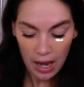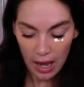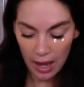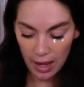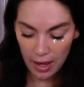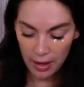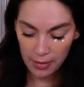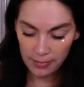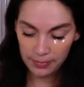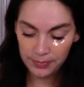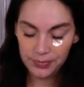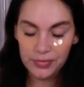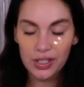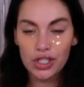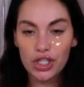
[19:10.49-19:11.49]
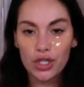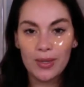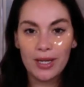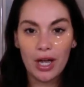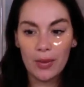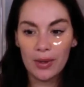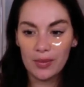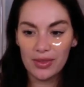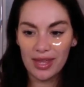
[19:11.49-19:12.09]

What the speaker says: Should we go in with